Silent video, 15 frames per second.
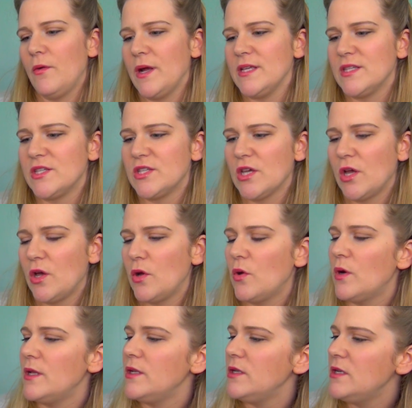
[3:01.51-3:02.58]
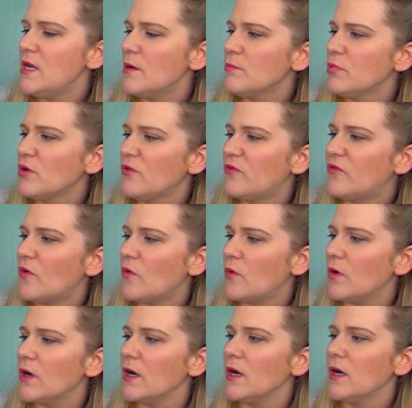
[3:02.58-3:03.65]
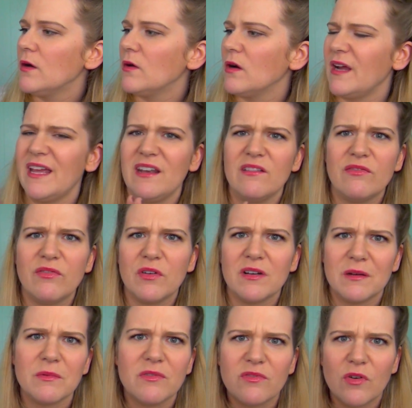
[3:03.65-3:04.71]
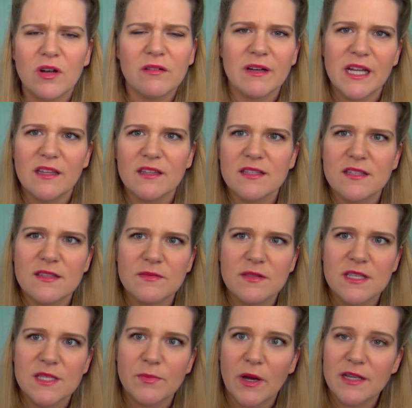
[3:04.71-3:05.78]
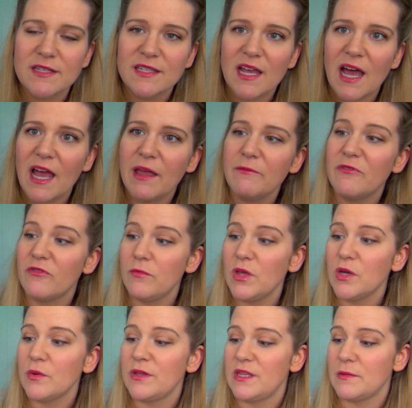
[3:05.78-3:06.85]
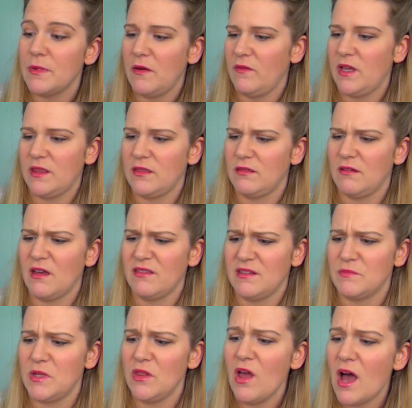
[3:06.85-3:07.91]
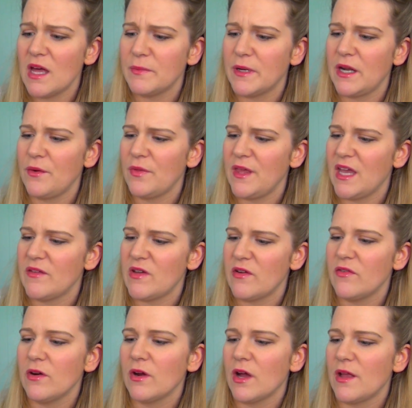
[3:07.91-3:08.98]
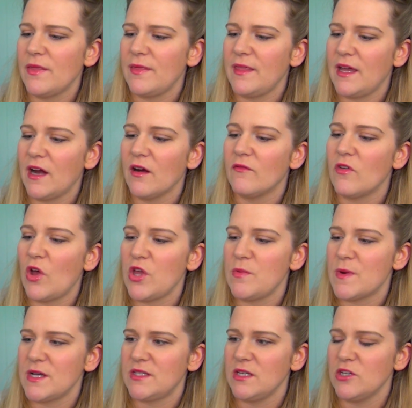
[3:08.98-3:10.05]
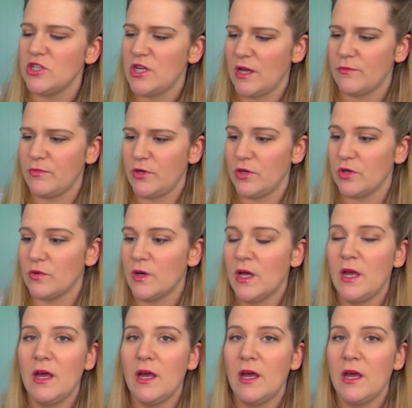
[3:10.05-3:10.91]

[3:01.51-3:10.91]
All right, so number four, or in four, number four, right? This this brand. I'm familiar with them. I've get, gotten them a lot, but I don't think I've ever gotten their volumizing shampoo.